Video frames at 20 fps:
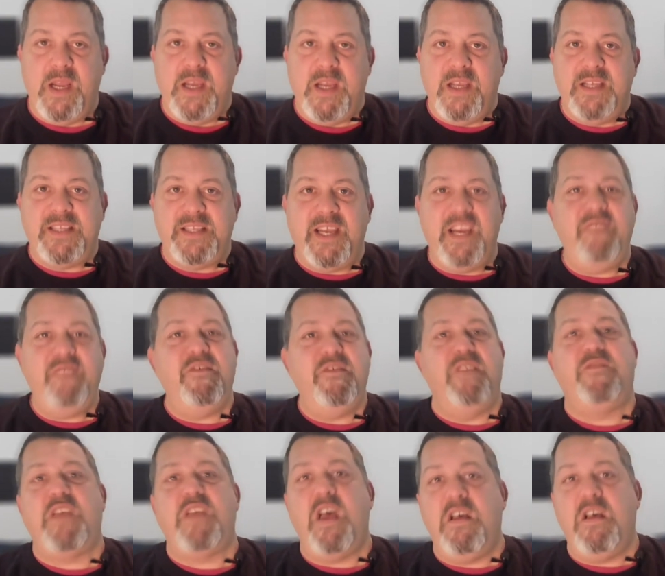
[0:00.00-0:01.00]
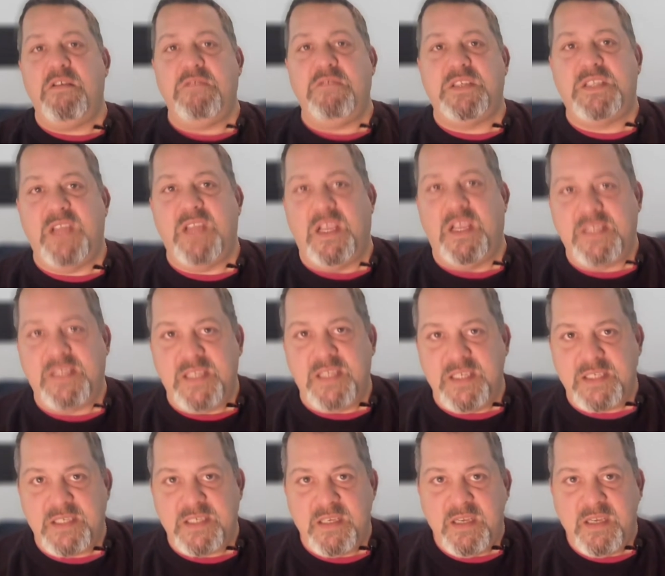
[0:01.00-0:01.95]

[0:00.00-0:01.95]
is that even if Congress does this,